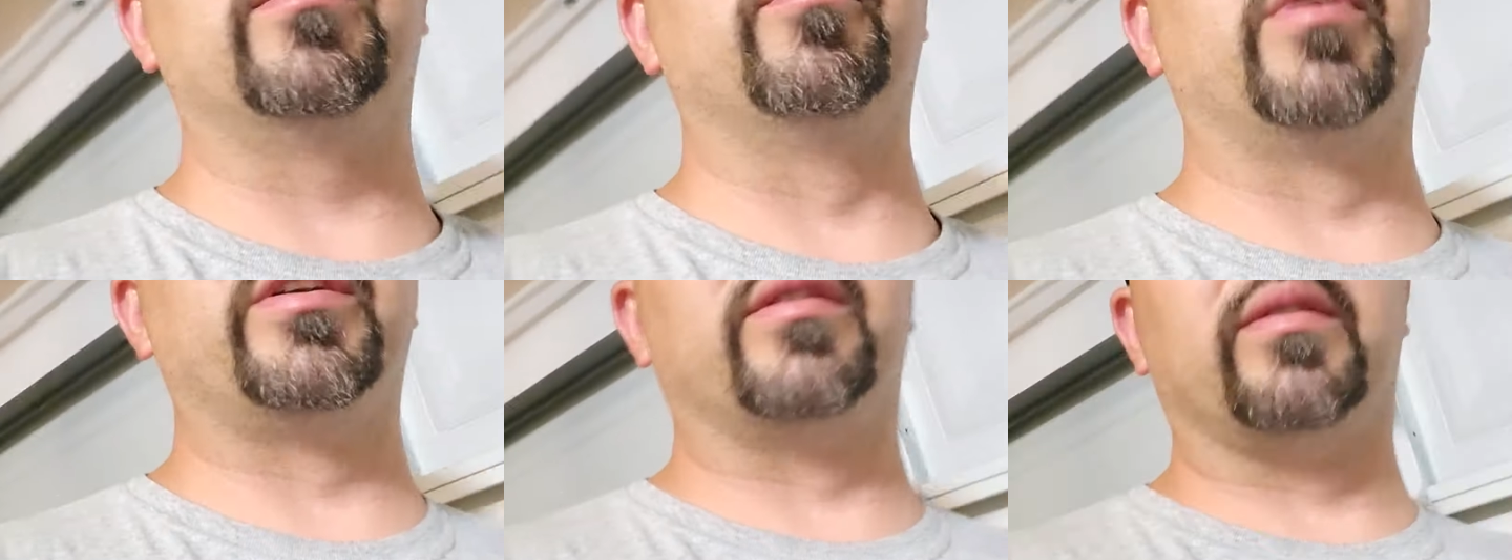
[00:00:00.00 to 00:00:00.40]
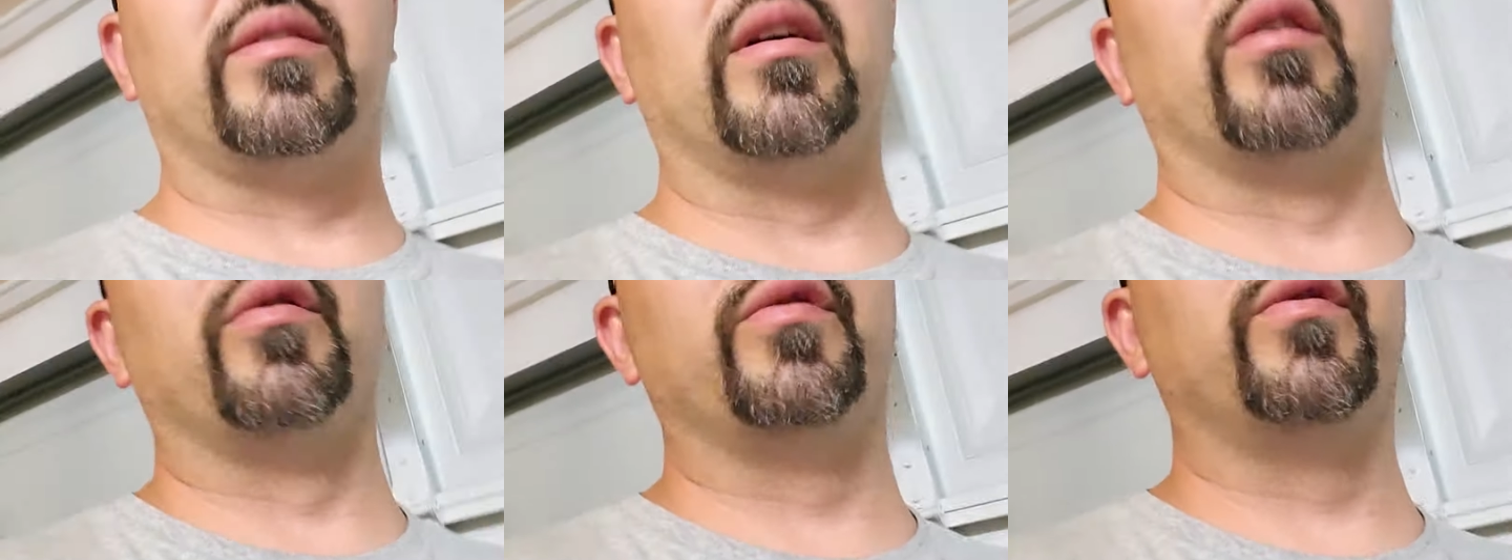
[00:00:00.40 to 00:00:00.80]
but
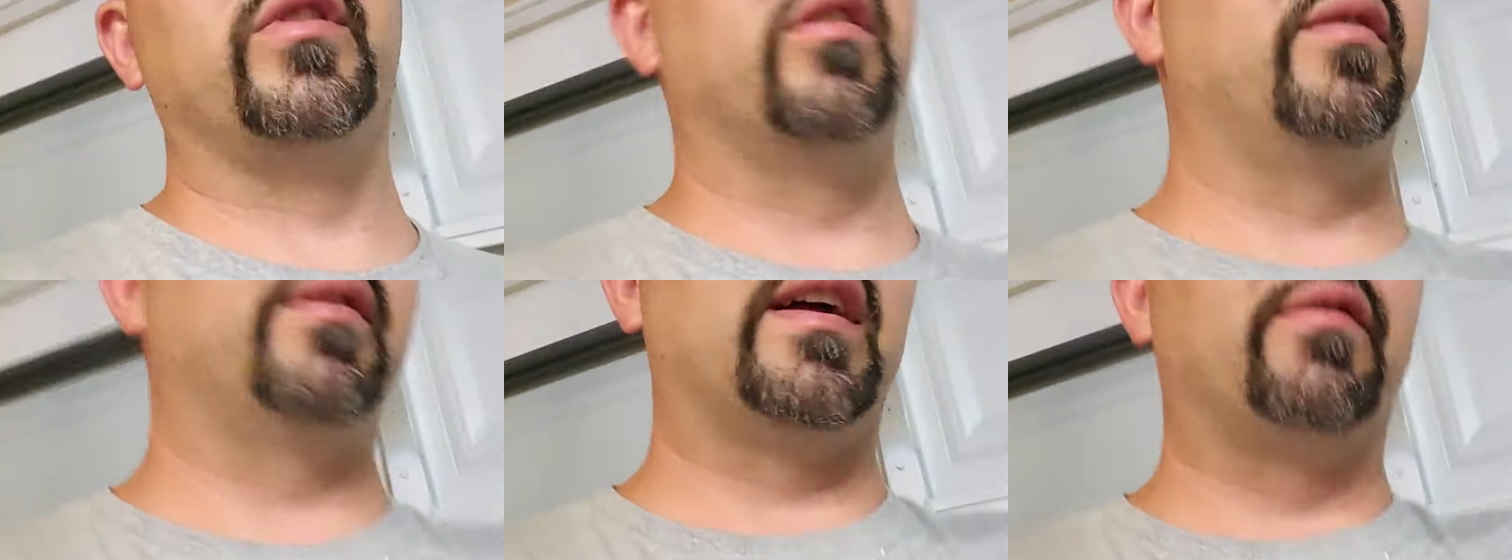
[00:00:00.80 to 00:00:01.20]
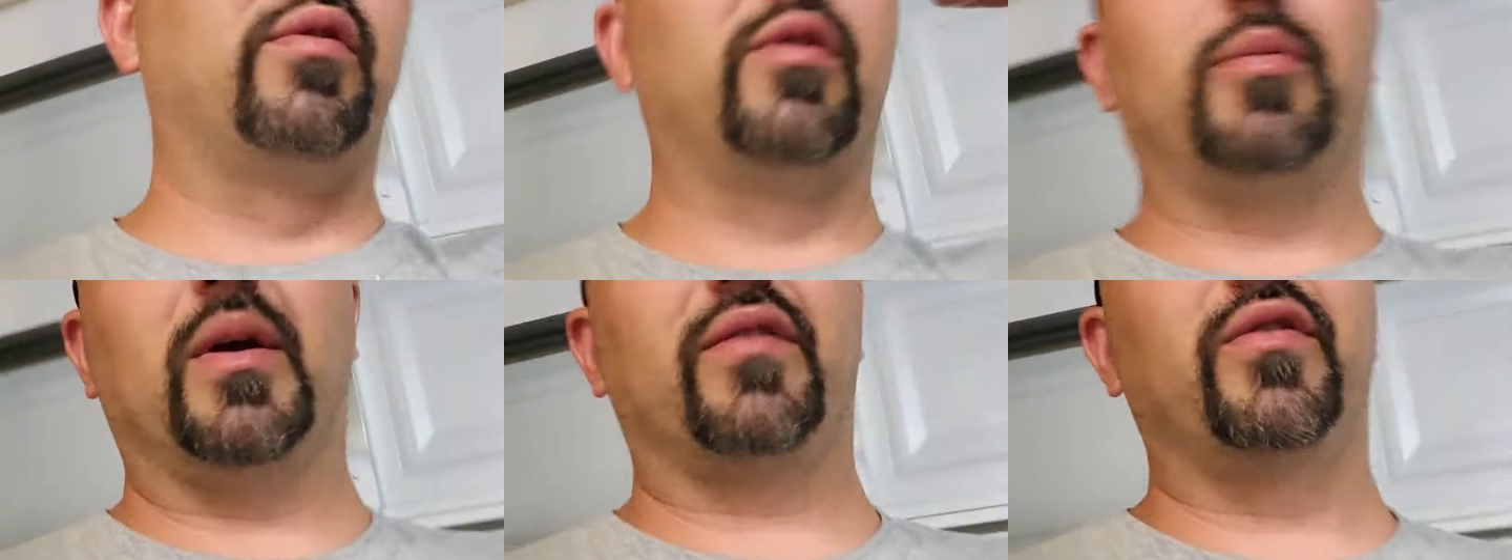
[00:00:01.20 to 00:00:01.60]
yourself. You don't even have
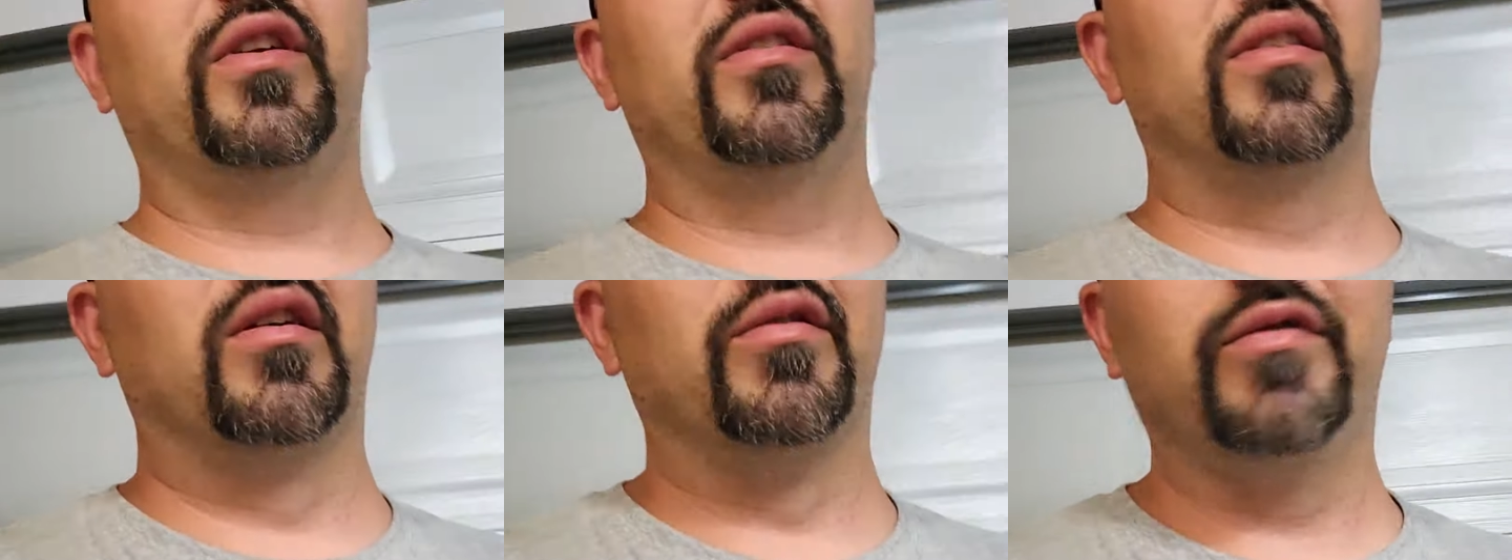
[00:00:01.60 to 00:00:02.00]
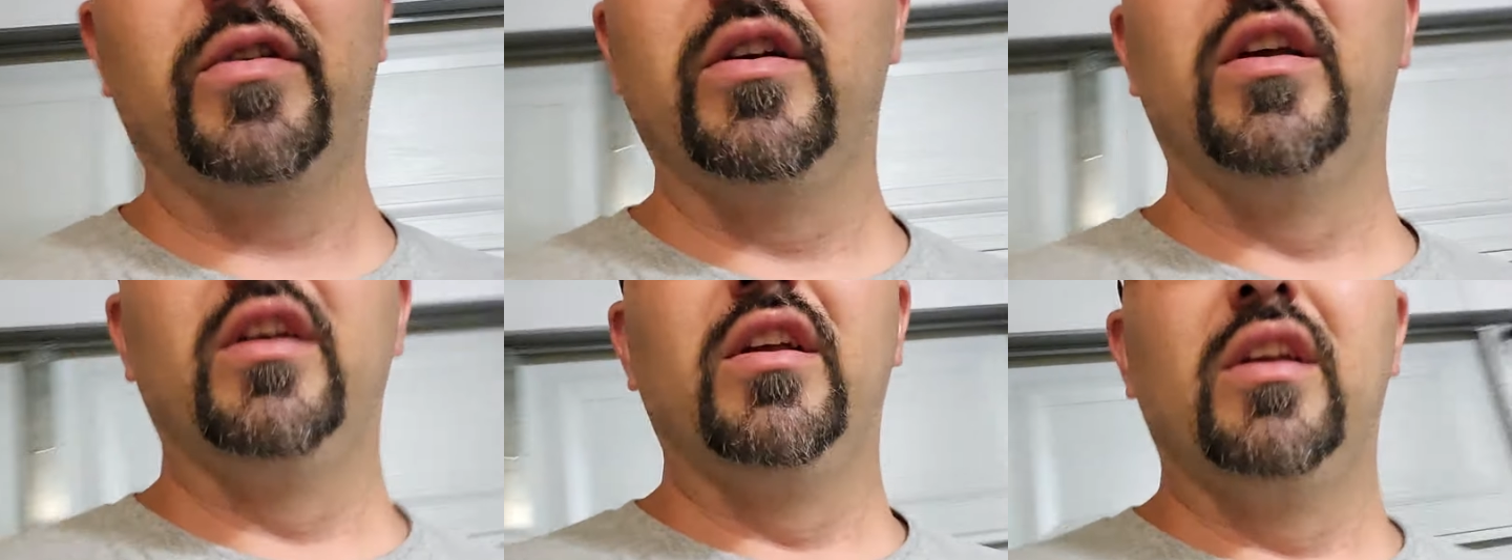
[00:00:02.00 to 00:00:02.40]
respect for yourself.